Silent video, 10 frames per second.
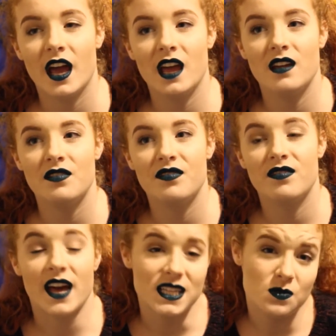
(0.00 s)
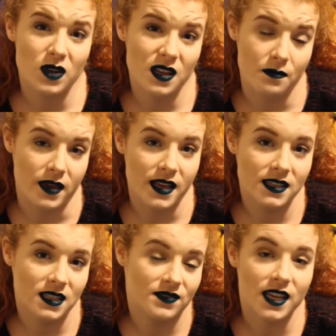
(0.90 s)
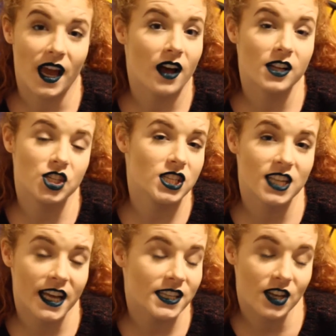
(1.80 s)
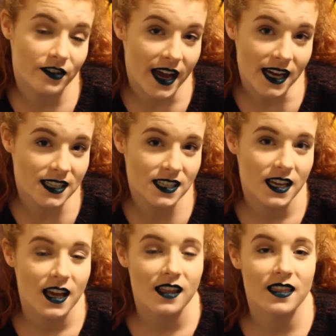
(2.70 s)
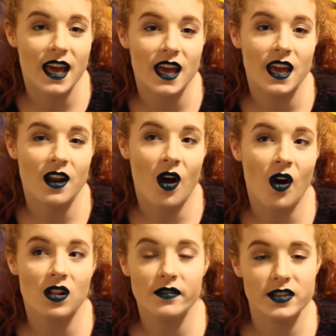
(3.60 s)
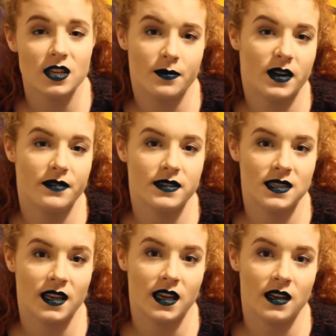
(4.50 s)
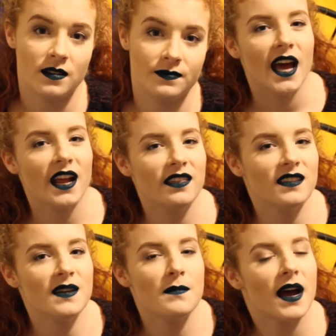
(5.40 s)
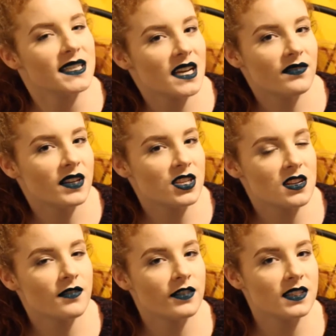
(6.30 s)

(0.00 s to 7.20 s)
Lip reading: if that's what it means, if Psychology Today is correct, then all of us are pretty resilient. And I think that my definition of